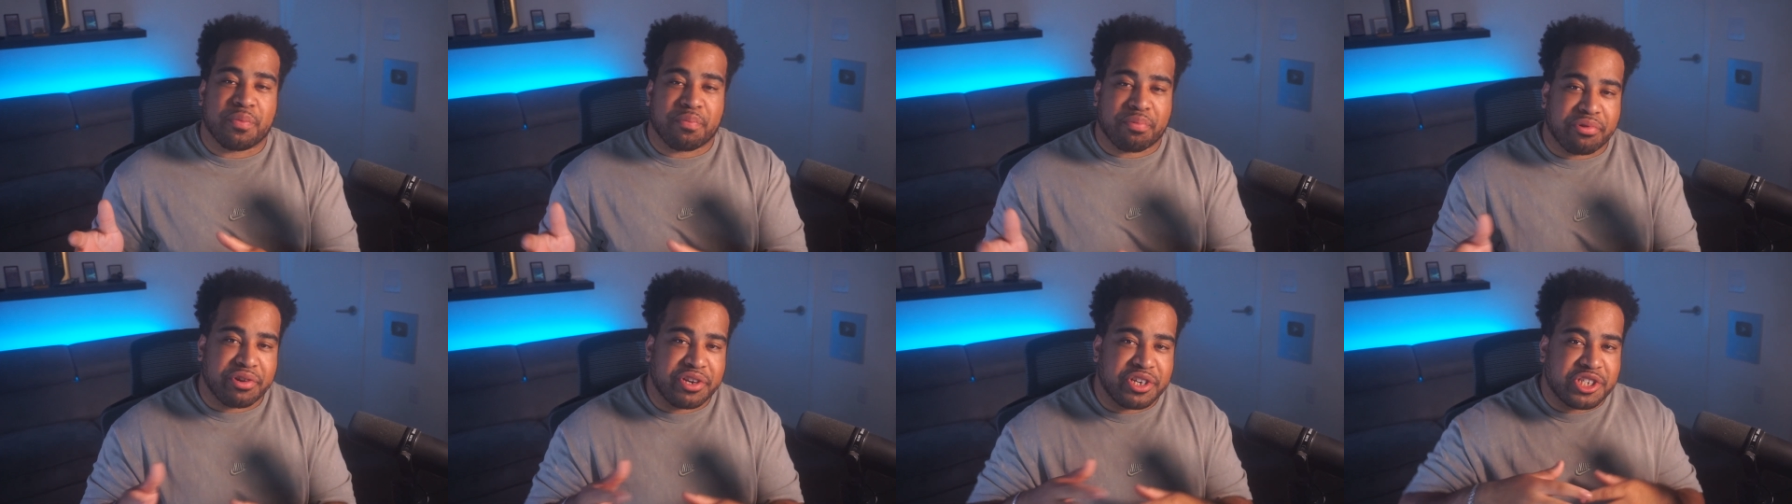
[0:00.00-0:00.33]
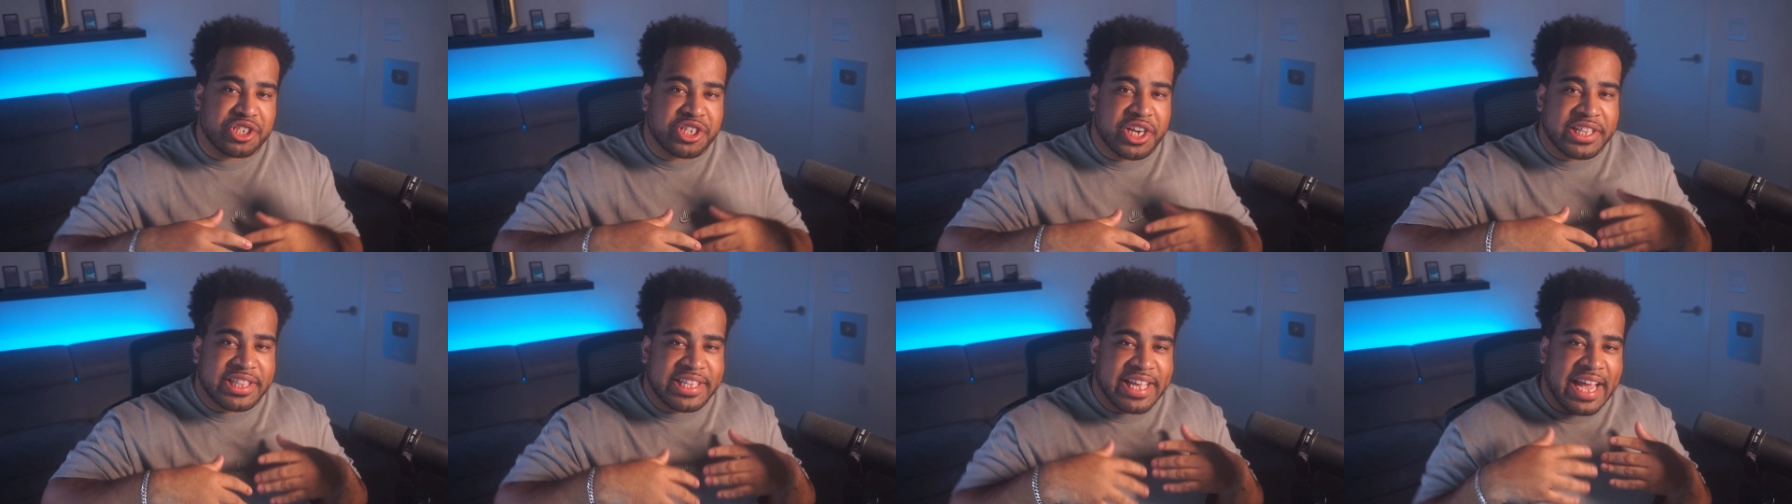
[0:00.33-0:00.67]

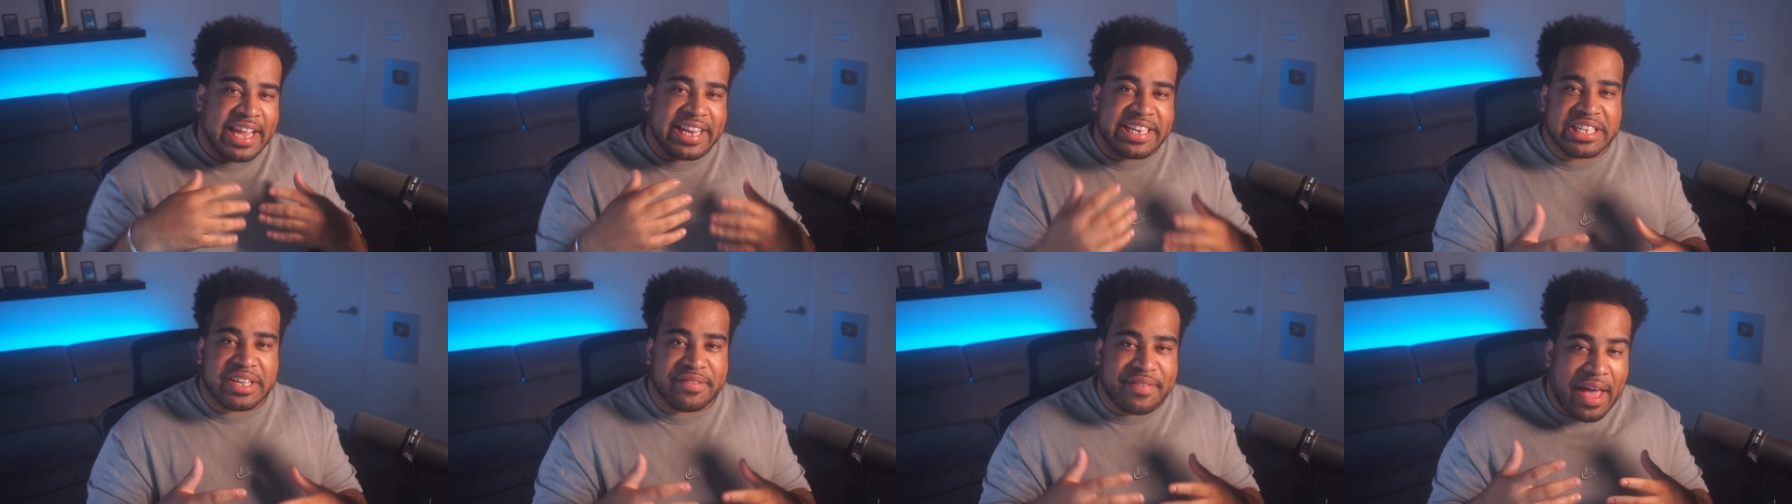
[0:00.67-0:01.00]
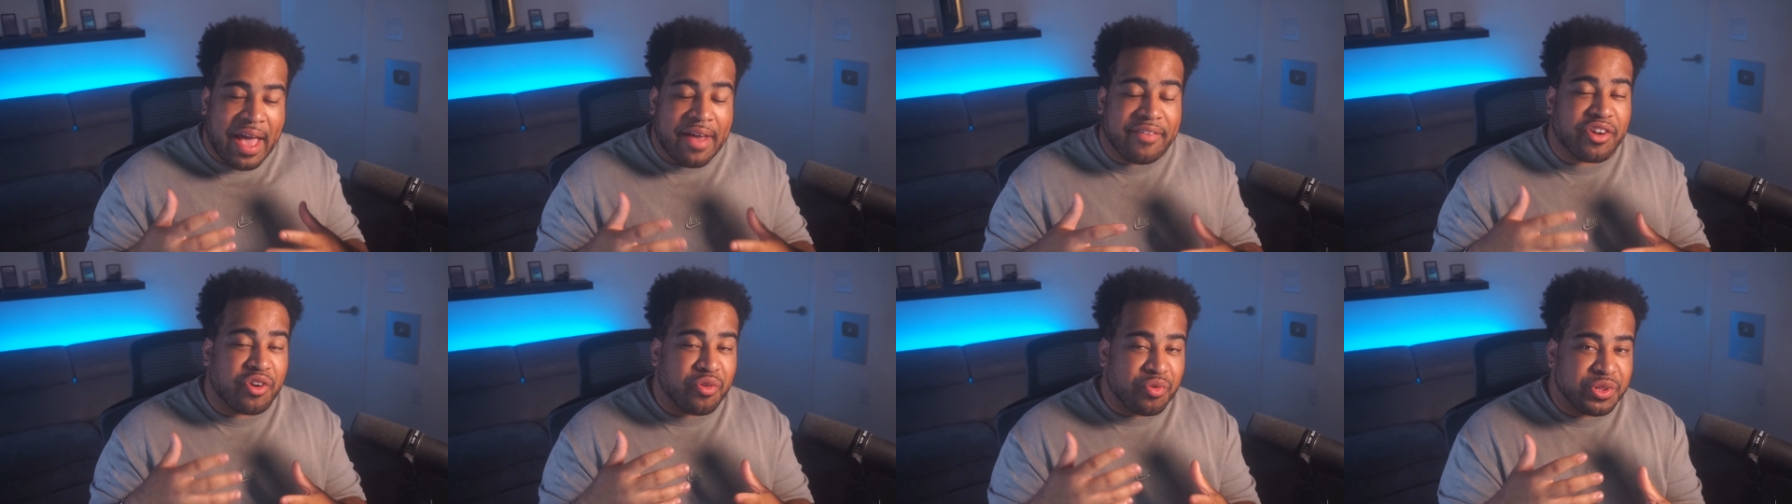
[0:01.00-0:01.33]
appreciate the idea of
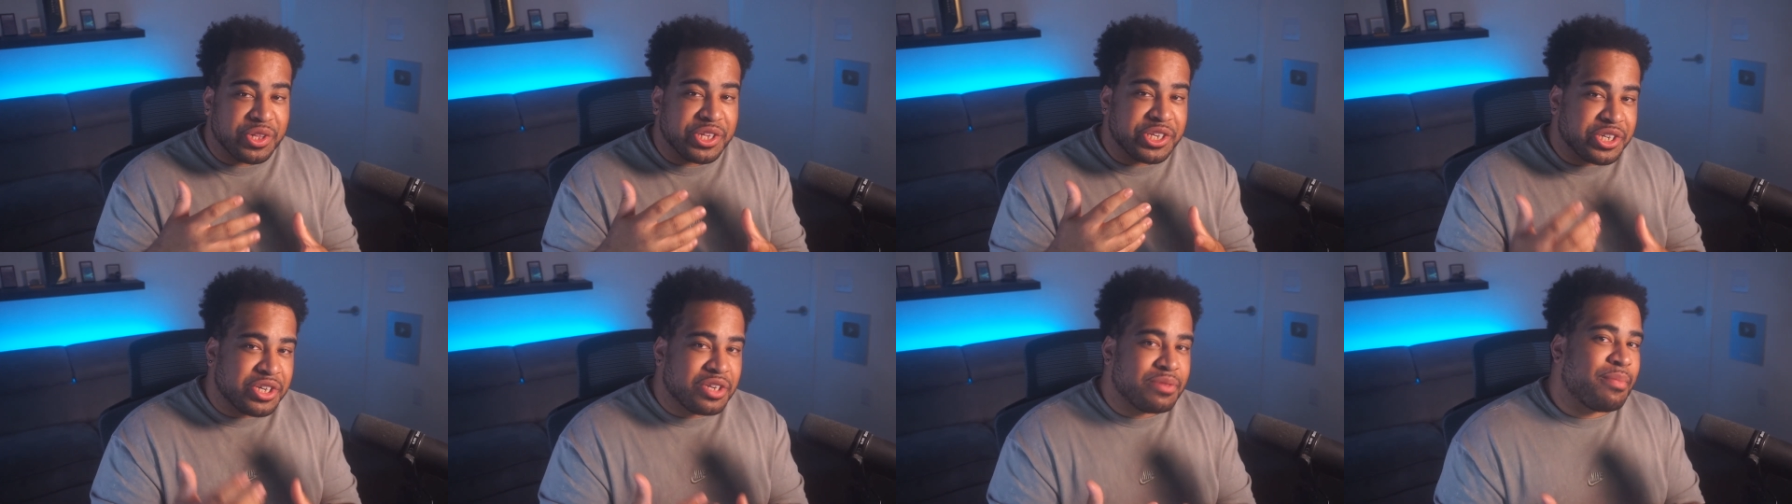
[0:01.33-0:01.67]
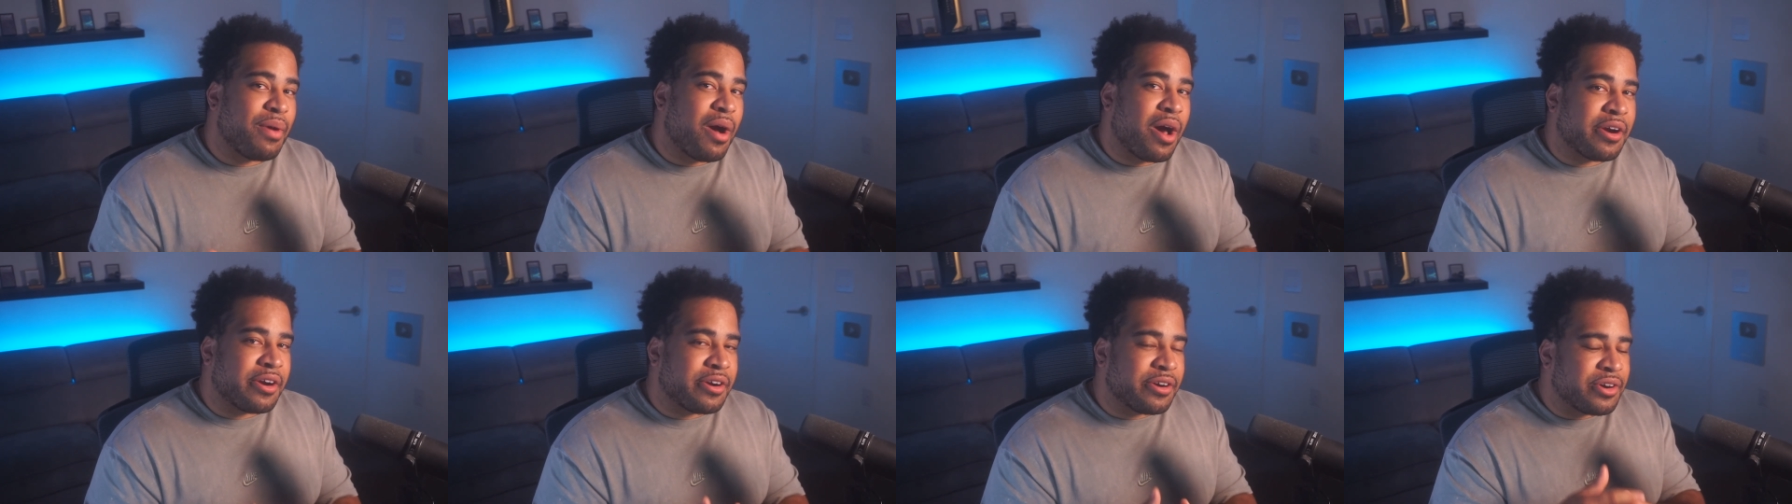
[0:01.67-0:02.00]
having a really good
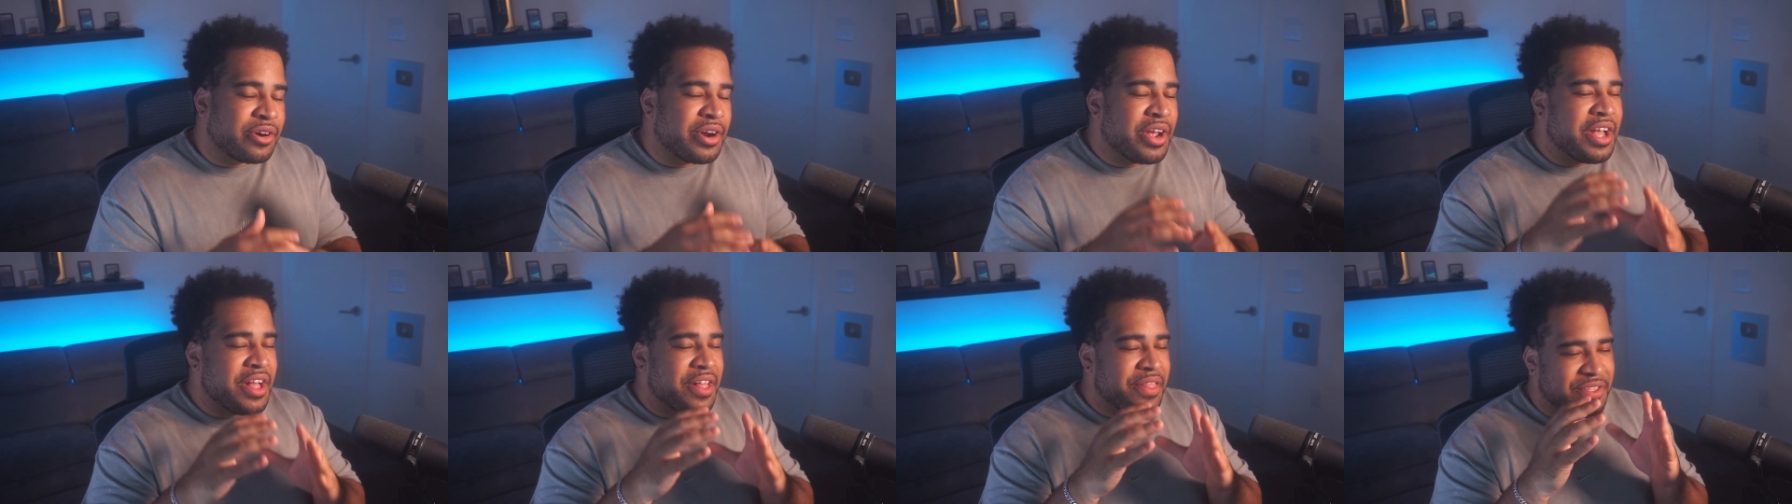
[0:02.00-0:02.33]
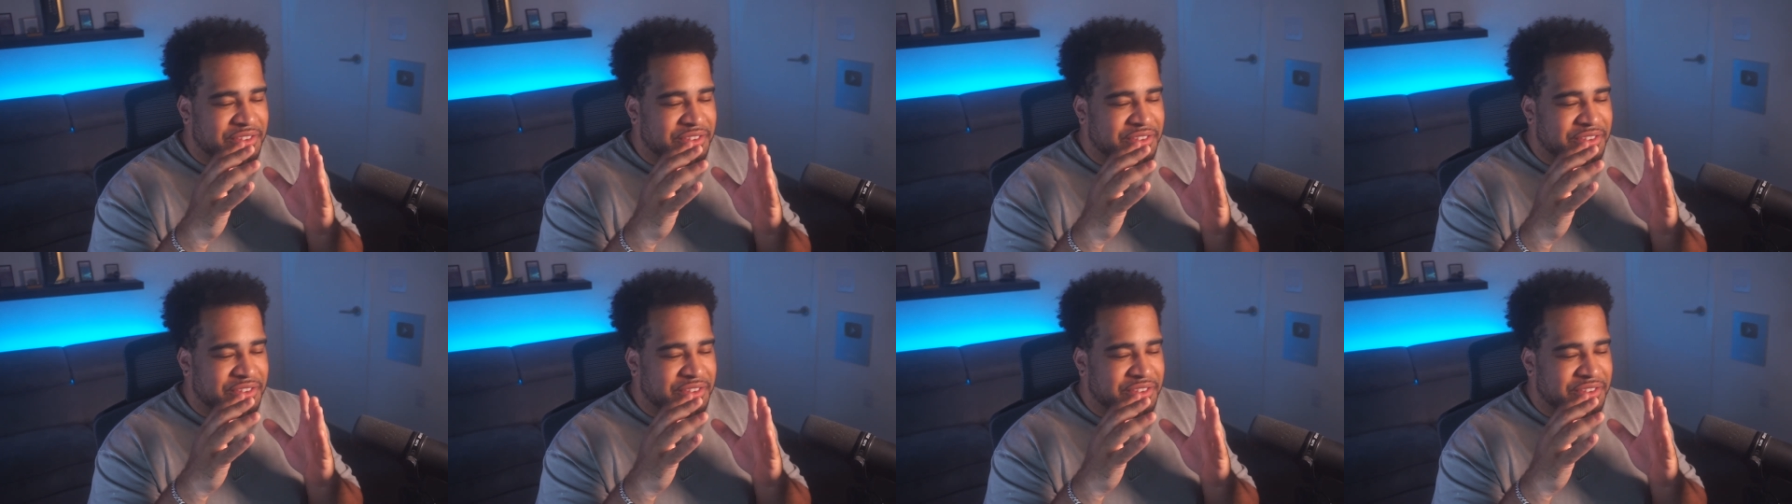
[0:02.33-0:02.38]
monitor,